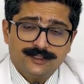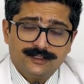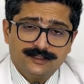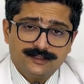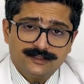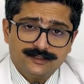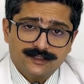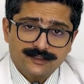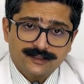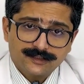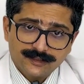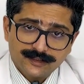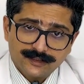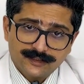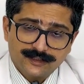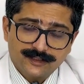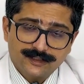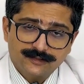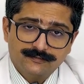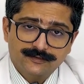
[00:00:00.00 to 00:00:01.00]
in a younger
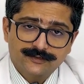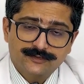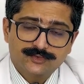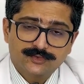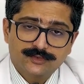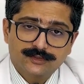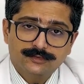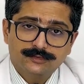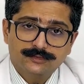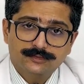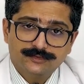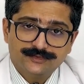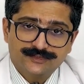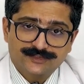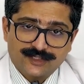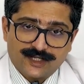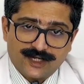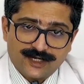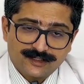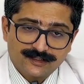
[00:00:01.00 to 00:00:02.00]
individual who
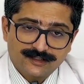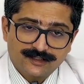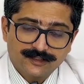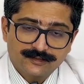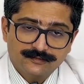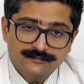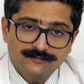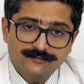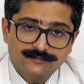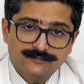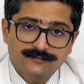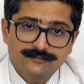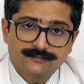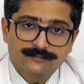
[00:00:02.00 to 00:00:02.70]
is active,